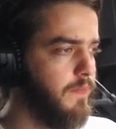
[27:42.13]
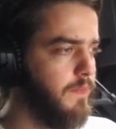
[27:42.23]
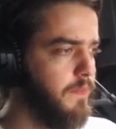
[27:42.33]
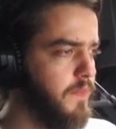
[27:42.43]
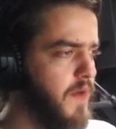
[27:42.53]

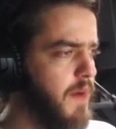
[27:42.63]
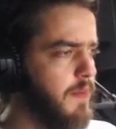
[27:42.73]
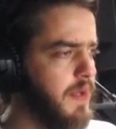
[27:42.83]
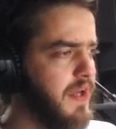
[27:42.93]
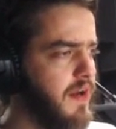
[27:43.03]

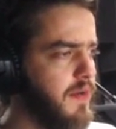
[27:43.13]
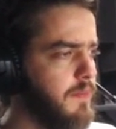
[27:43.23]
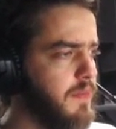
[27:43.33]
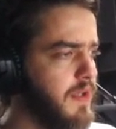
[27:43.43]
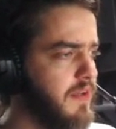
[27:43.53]
Probably gonna
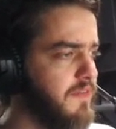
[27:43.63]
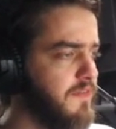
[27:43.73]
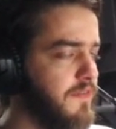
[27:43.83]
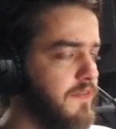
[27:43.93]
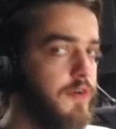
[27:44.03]
be
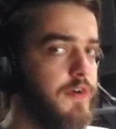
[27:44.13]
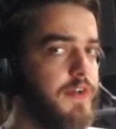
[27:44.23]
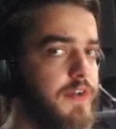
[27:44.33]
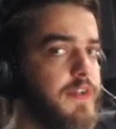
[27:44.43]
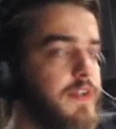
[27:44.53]
for
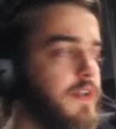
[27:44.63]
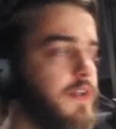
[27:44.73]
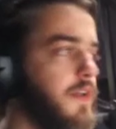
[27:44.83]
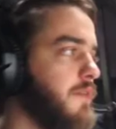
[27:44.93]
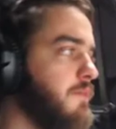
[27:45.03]

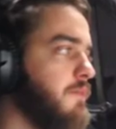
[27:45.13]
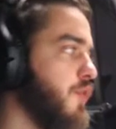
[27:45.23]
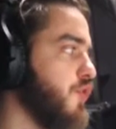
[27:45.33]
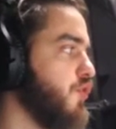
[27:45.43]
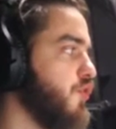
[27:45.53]
the more
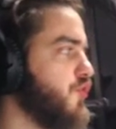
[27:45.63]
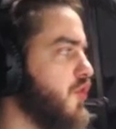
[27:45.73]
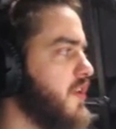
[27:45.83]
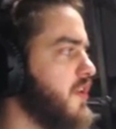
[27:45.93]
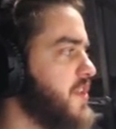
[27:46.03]

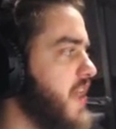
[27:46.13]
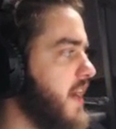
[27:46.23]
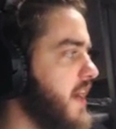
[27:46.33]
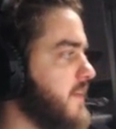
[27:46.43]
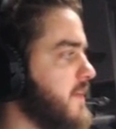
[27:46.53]
controlish
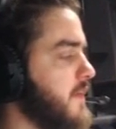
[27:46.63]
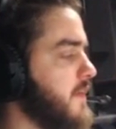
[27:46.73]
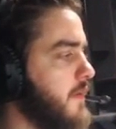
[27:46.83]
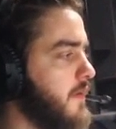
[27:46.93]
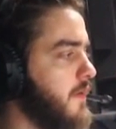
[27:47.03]
decks,
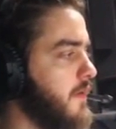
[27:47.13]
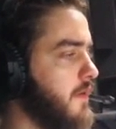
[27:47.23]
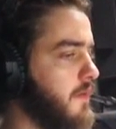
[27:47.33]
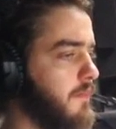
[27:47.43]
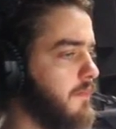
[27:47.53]

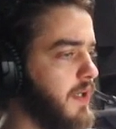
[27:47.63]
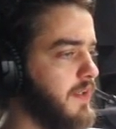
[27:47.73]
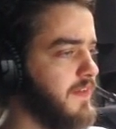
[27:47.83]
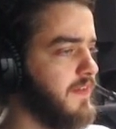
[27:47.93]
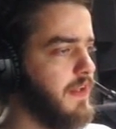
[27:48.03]
but
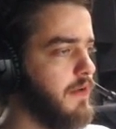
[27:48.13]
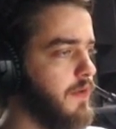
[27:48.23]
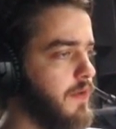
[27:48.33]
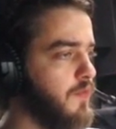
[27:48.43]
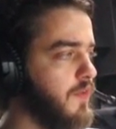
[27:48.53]
it's still a
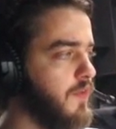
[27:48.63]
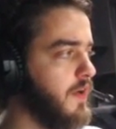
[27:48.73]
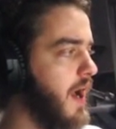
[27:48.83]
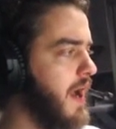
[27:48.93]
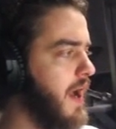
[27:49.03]
removal.
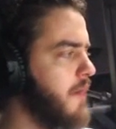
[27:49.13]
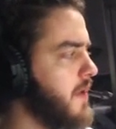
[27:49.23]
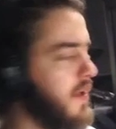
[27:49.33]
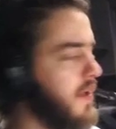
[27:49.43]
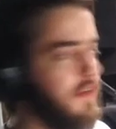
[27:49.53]
I will
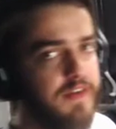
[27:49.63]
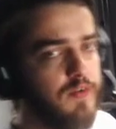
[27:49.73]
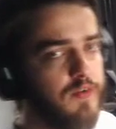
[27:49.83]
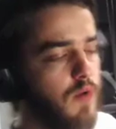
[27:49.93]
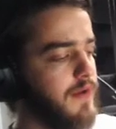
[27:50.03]
give this
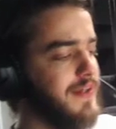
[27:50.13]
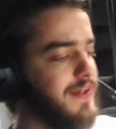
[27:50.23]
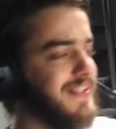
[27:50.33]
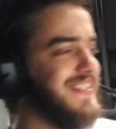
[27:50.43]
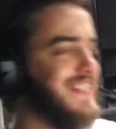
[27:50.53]
one a
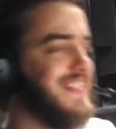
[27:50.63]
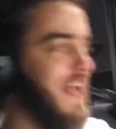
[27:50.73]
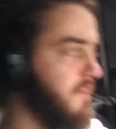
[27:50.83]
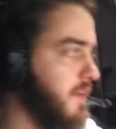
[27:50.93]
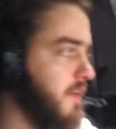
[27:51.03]

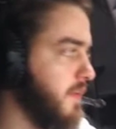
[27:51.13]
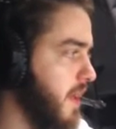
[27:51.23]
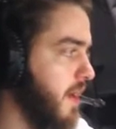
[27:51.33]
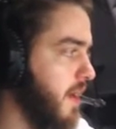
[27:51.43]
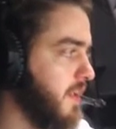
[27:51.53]
7,
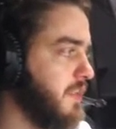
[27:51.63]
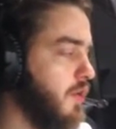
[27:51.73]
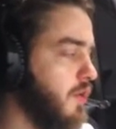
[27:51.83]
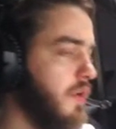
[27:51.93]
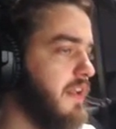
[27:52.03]
yeah, because it
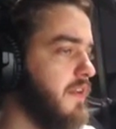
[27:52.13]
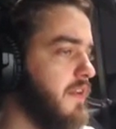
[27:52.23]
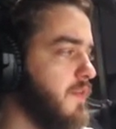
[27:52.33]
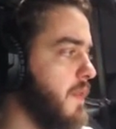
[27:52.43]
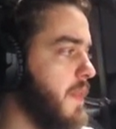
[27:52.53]
only deals
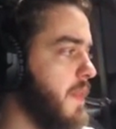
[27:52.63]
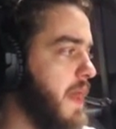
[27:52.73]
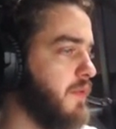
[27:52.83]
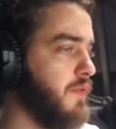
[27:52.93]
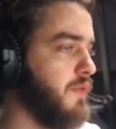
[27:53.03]
with
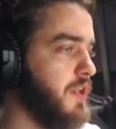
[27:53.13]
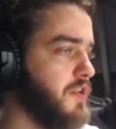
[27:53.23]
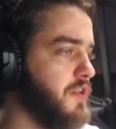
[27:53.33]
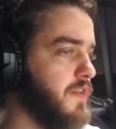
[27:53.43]
tapped creatures.